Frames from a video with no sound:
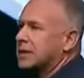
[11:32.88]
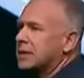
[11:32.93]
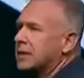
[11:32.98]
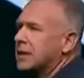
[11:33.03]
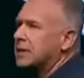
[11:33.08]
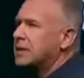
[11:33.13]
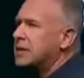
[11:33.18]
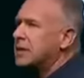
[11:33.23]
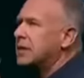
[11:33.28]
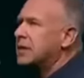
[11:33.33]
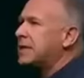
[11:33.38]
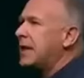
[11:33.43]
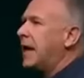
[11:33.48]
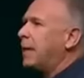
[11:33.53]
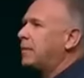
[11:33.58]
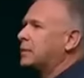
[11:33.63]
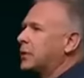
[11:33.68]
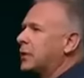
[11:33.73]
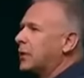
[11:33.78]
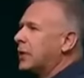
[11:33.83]
and
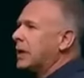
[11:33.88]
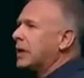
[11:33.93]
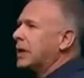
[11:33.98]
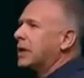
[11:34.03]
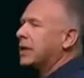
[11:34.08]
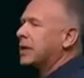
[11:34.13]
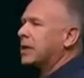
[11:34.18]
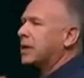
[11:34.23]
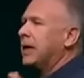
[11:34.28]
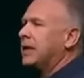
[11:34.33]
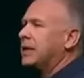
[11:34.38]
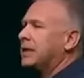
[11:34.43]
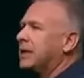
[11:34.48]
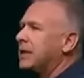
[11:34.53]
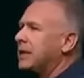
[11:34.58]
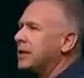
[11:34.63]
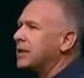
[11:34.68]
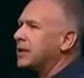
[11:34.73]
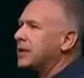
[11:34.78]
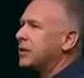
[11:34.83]
regressed in other
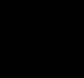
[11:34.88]
ways.